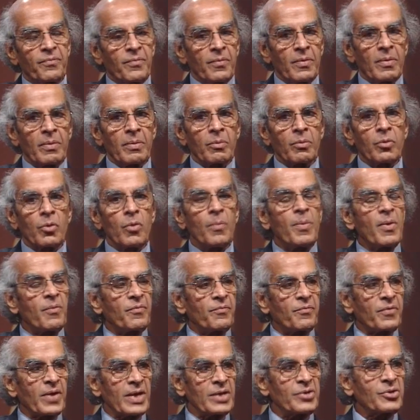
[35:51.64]
group of
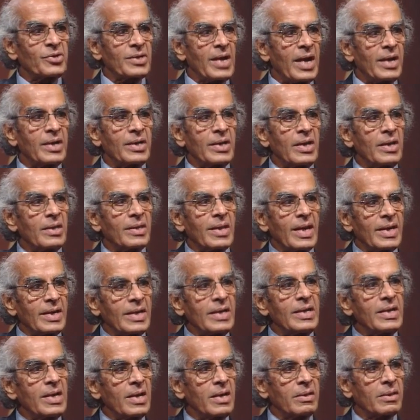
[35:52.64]
French scientists and
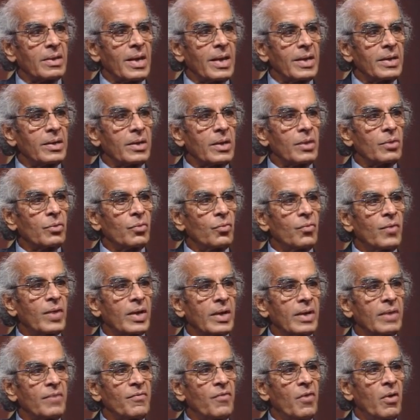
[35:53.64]
Indian scientists who were
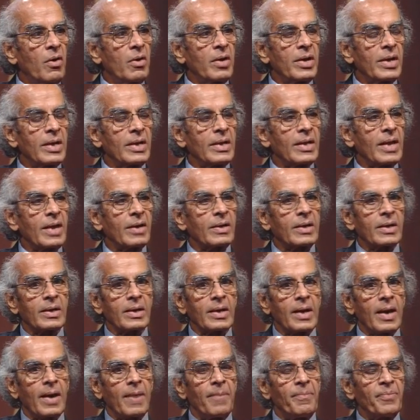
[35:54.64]
involved in that
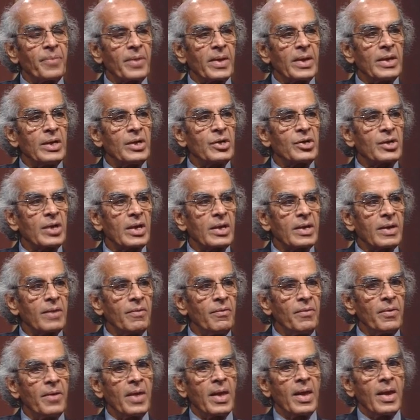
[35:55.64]
initiative,
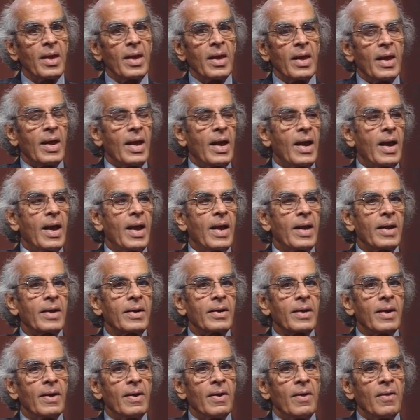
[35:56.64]

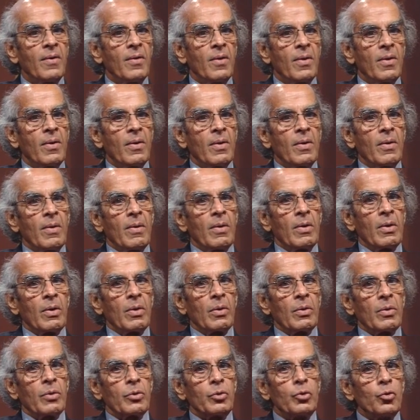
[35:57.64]
and
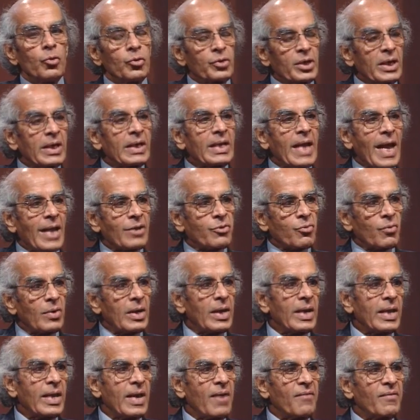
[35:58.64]
using
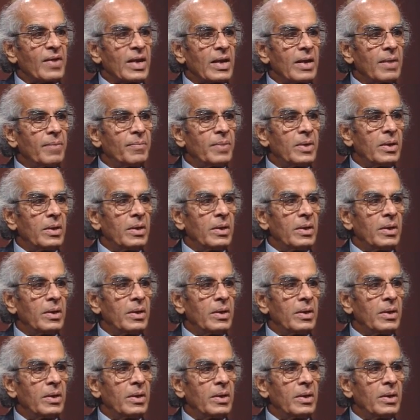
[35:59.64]
naturally available